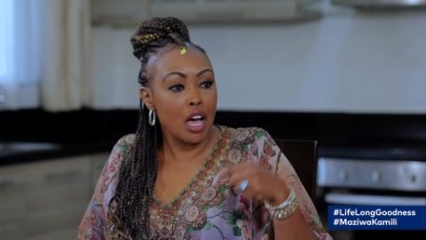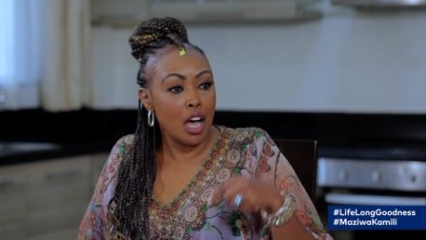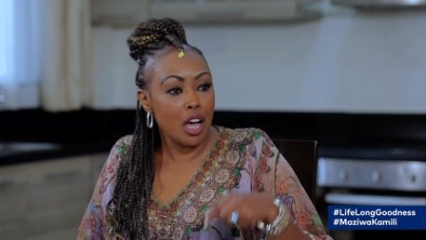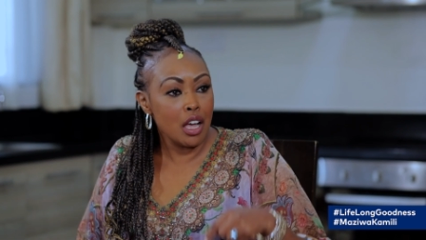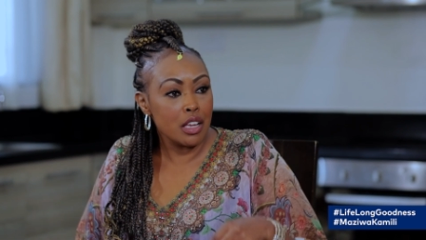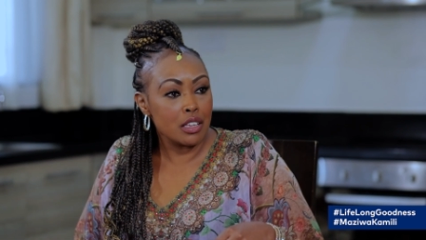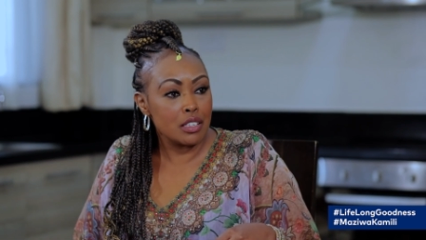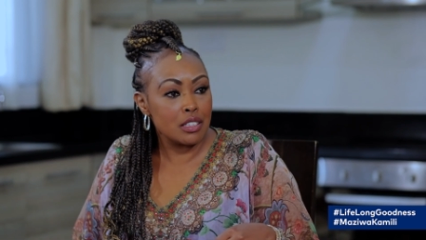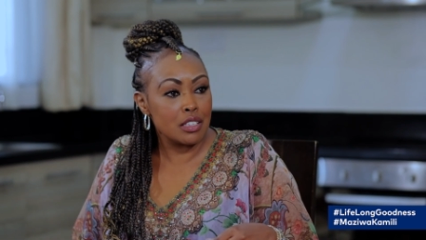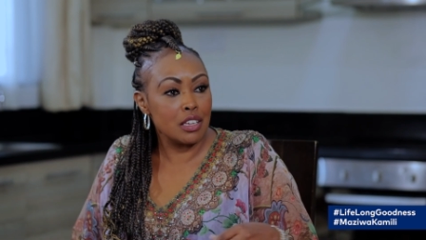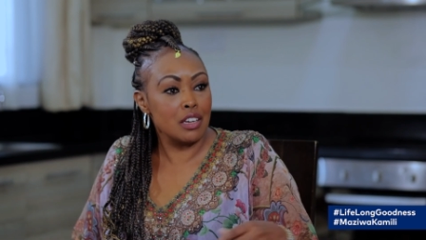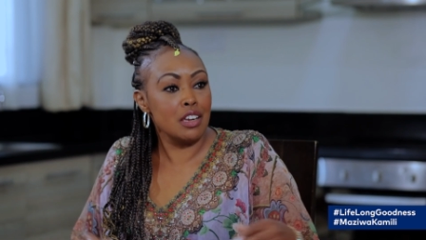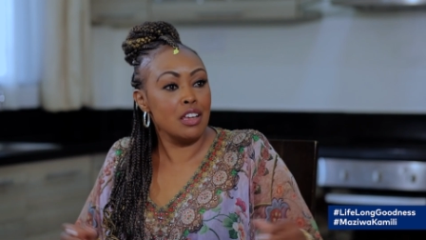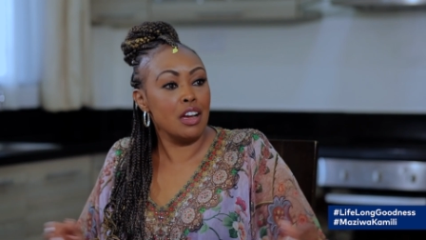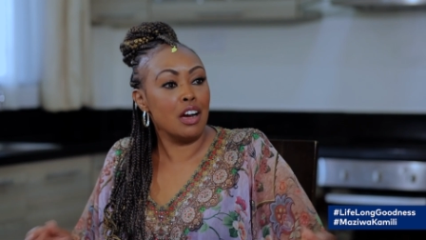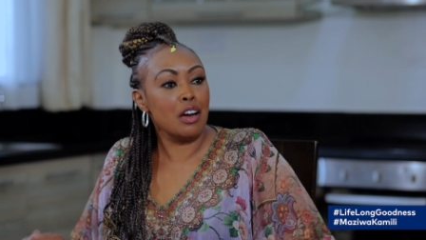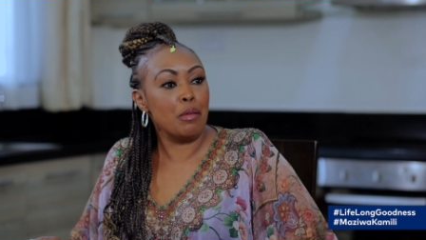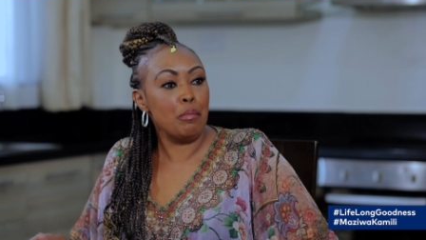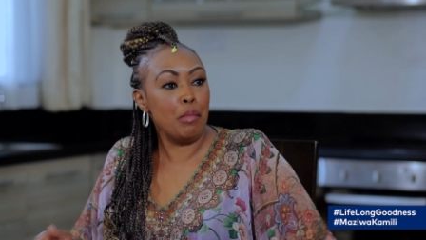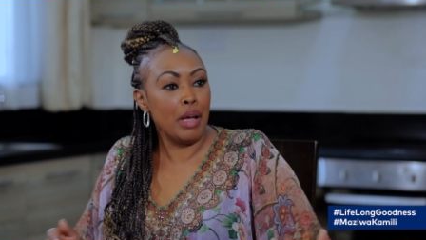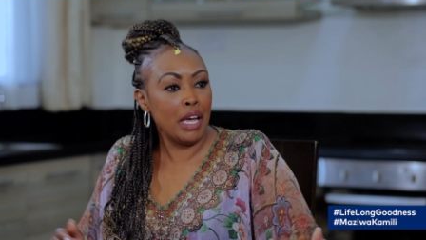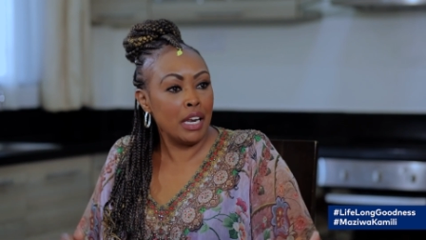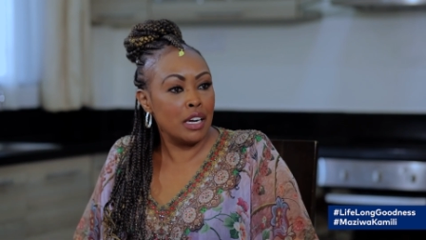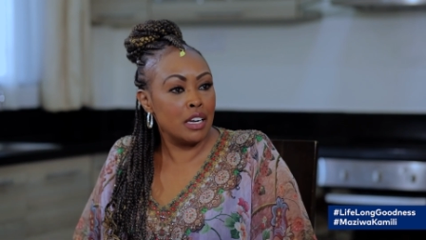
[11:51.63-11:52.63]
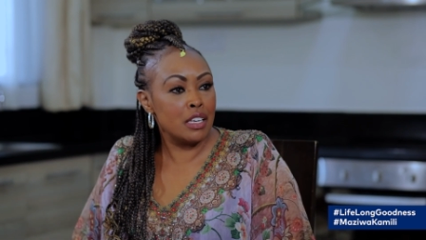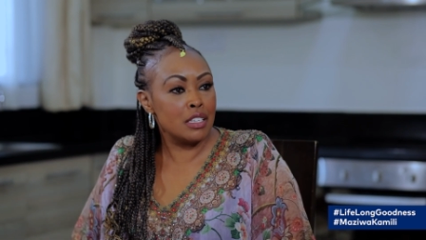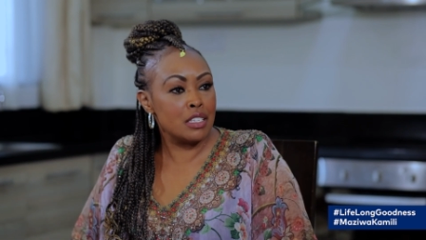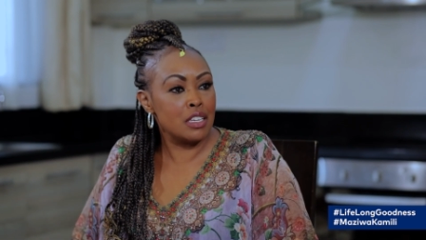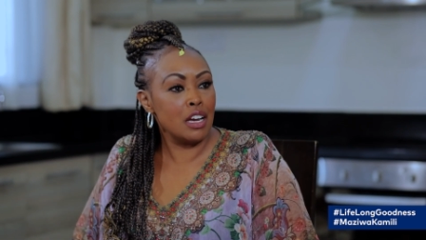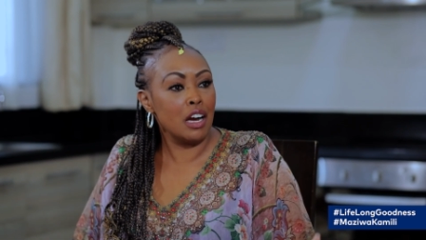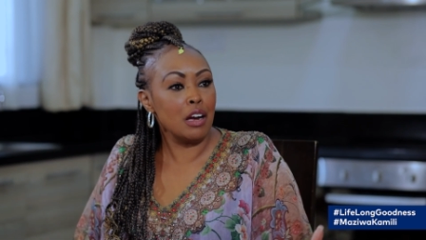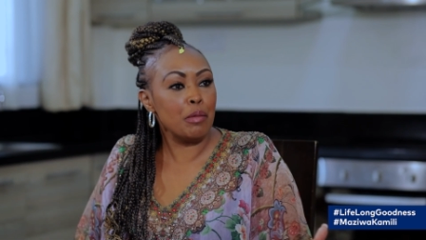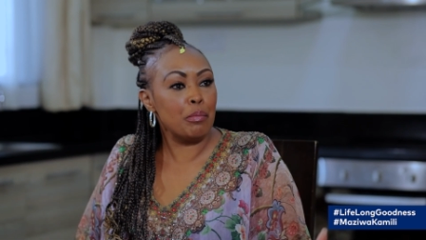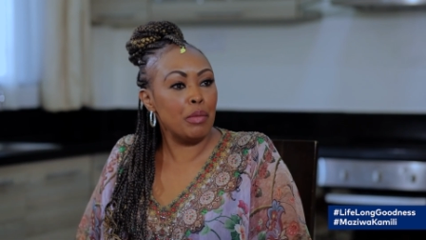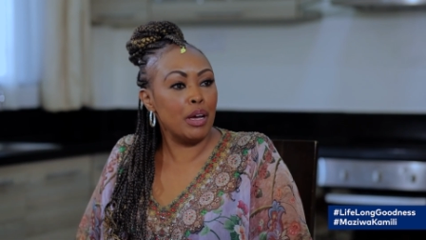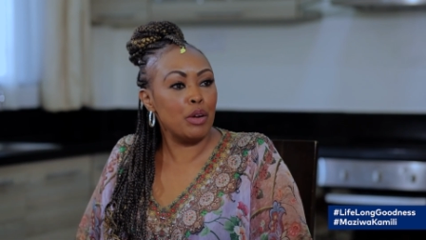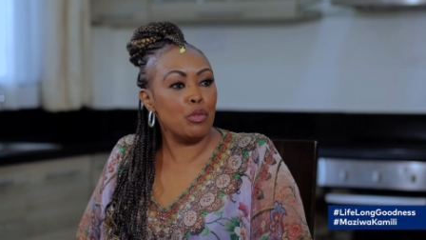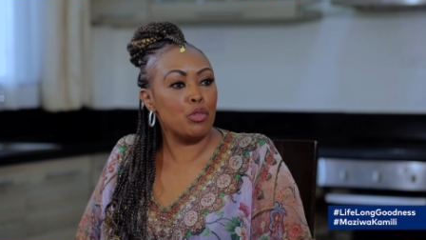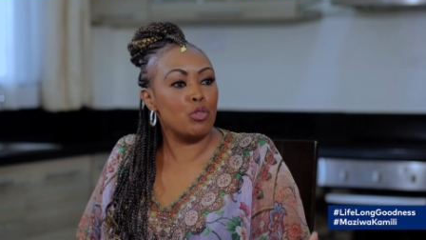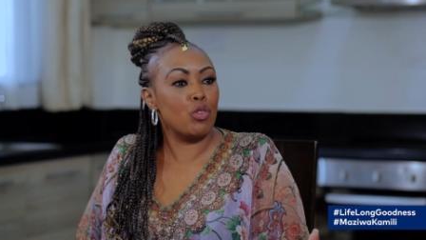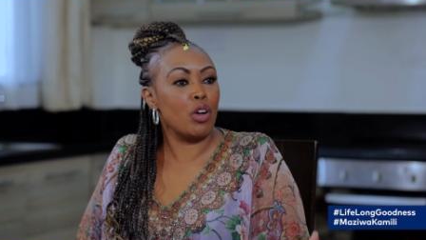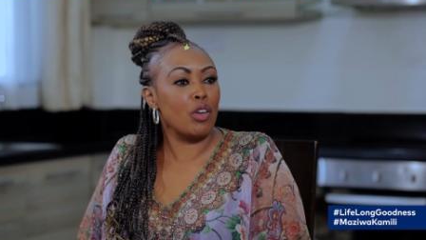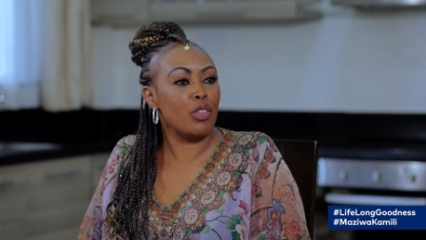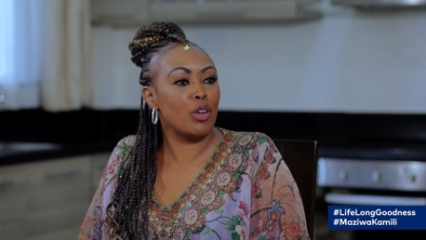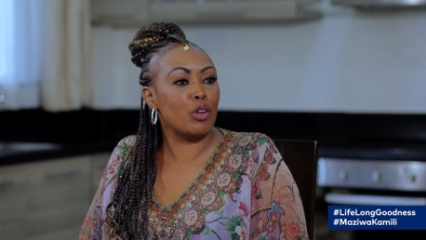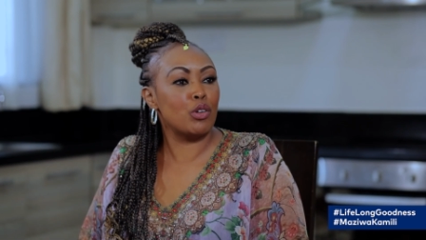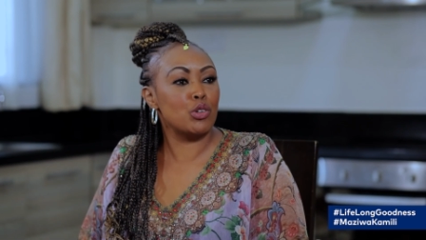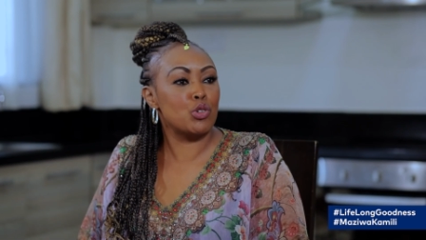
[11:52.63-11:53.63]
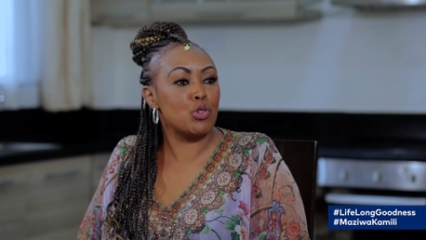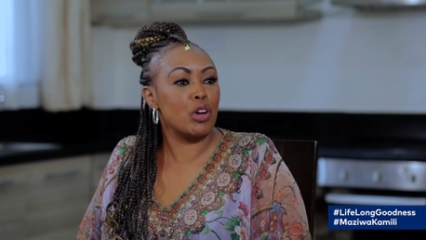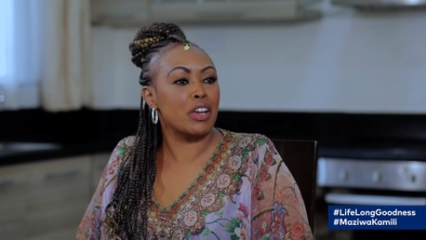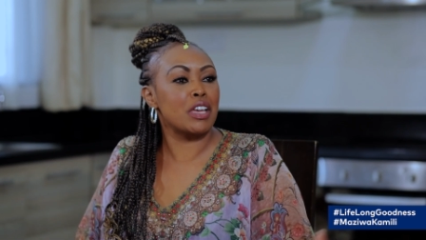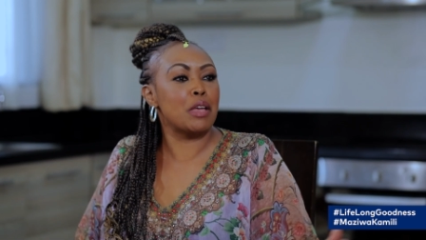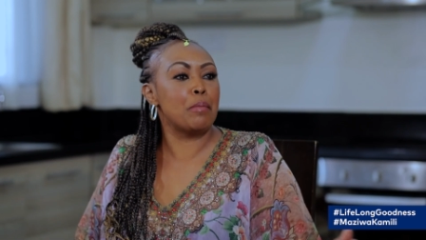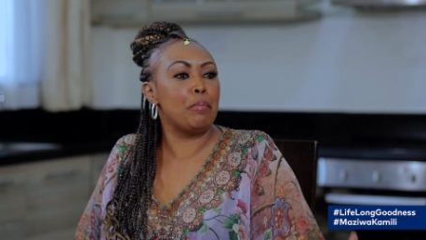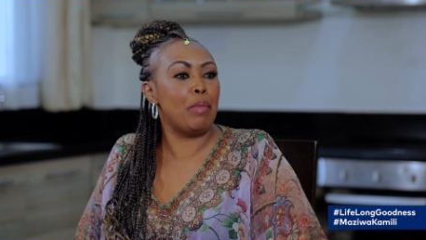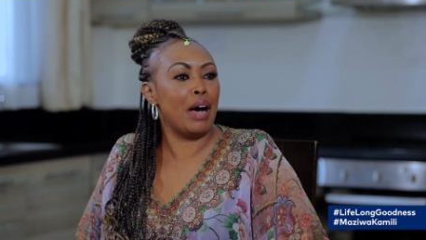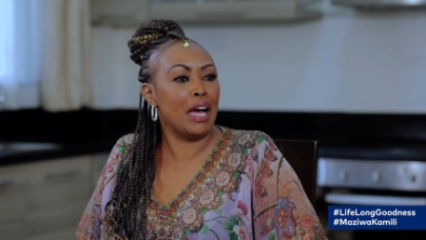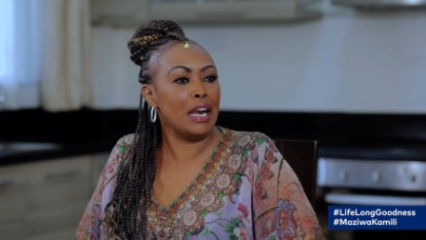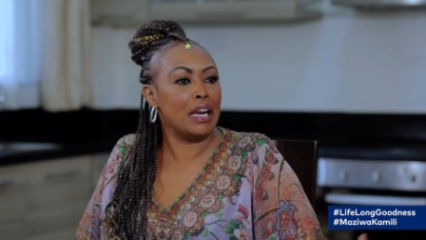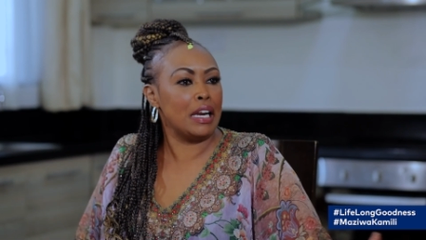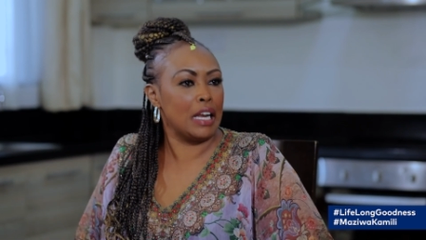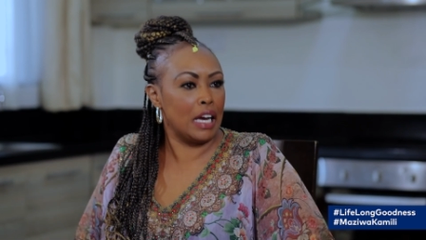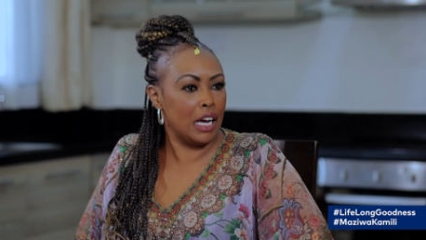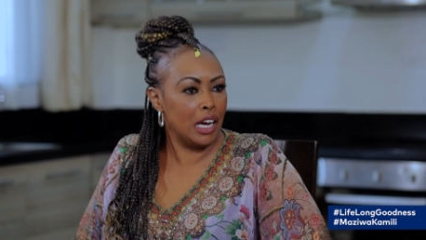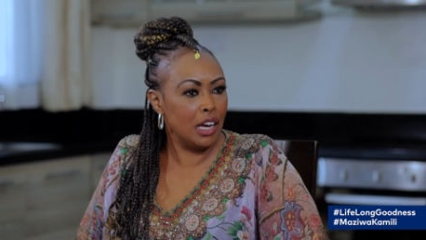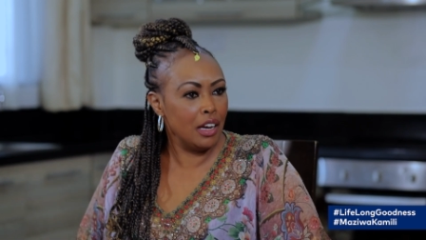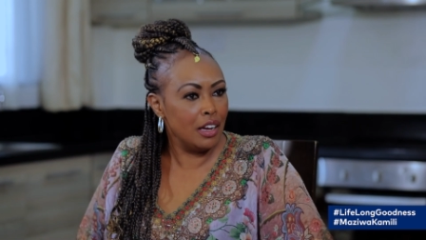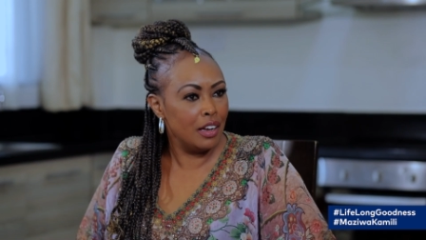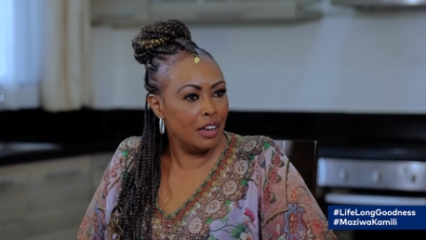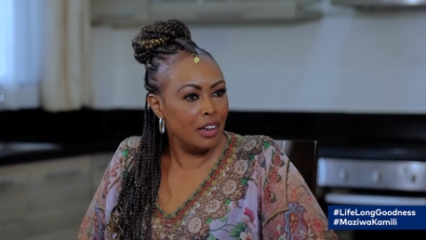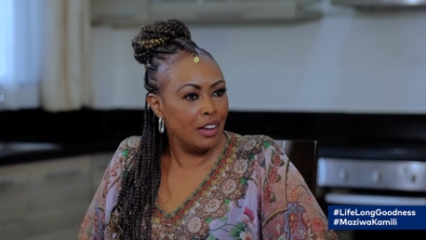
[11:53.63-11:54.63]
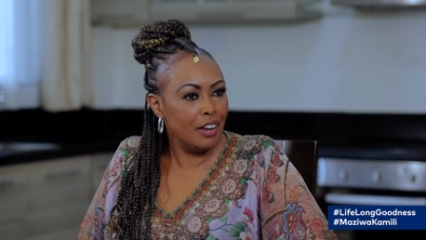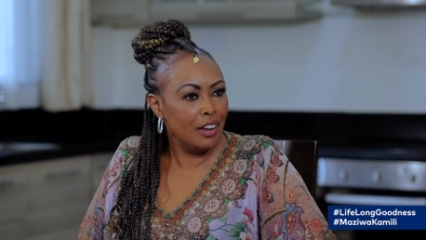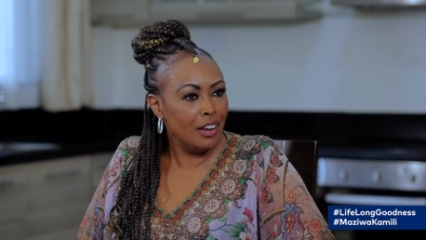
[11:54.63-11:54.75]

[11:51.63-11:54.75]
us and young men is young men would rather go to a kibanda